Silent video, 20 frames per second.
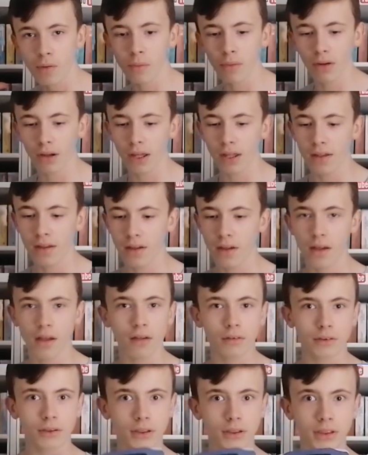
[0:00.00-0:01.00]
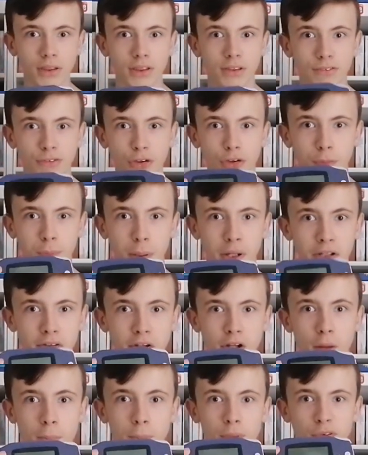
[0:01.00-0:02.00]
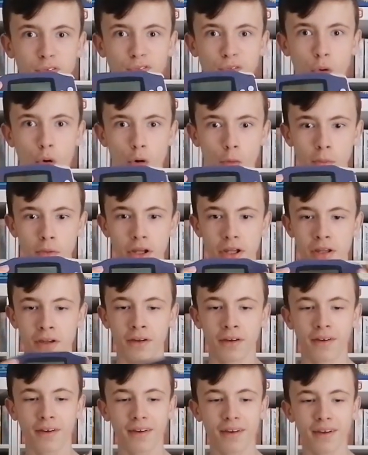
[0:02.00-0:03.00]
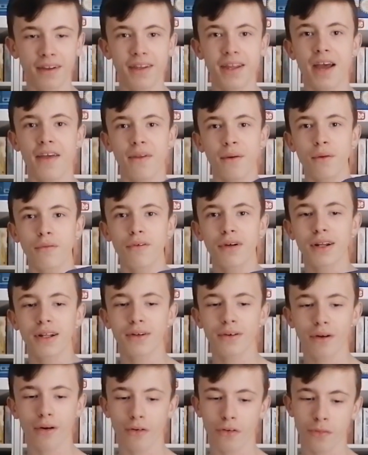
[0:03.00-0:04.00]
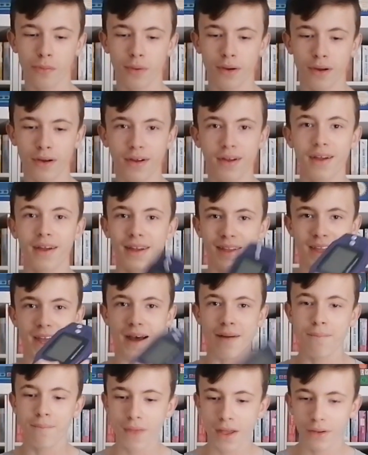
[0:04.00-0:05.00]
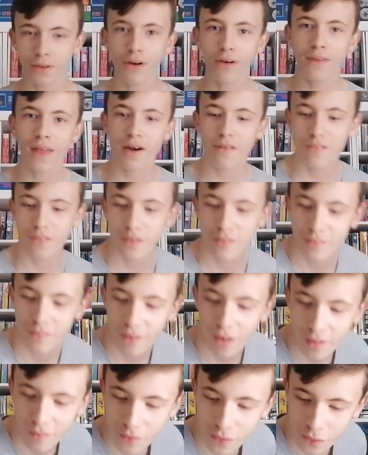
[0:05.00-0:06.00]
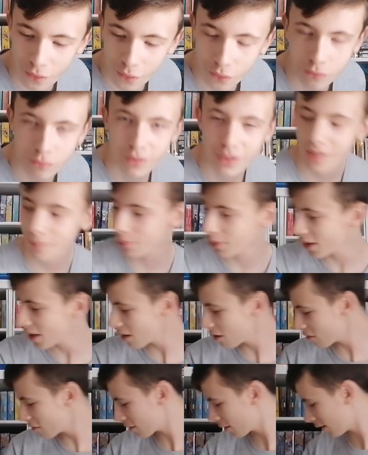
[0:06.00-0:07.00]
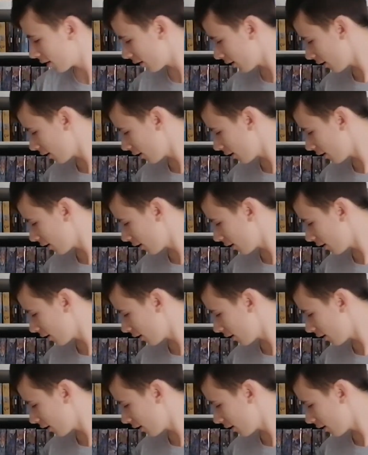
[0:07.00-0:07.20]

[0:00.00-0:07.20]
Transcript: me were like, "Oh, you've just picked it up before me." Yeah, they were really cross, but yeah, got that for a £5, so I was really pleased.